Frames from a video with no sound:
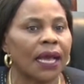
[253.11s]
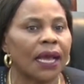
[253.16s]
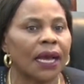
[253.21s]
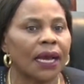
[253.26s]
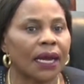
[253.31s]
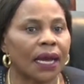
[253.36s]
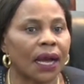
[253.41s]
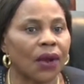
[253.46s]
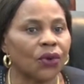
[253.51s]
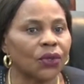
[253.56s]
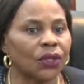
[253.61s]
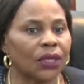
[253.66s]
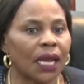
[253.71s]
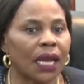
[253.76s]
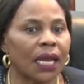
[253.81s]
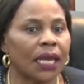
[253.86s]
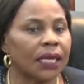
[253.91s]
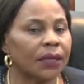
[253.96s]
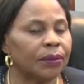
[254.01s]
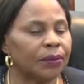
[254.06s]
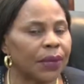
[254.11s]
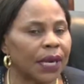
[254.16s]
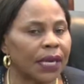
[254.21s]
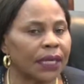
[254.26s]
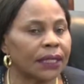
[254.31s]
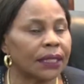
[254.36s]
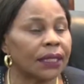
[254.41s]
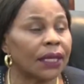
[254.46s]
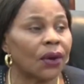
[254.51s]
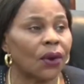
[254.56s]
culture, and
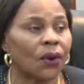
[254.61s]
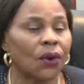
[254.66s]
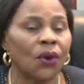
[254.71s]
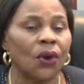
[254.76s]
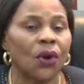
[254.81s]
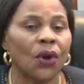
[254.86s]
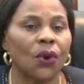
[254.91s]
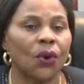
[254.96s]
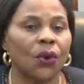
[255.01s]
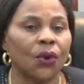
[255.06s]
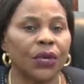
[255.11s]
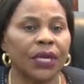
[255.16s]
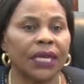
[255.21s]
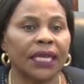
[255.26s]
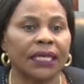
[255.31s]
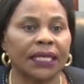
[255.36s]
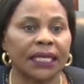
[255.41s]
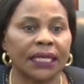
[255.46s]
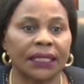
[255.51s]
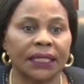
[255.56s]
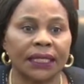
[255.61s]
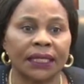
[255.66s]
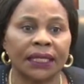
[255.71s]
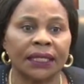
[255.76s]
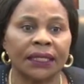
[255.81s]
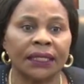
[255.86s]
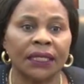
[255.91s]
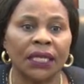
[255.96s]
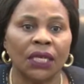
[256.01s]
practical orientation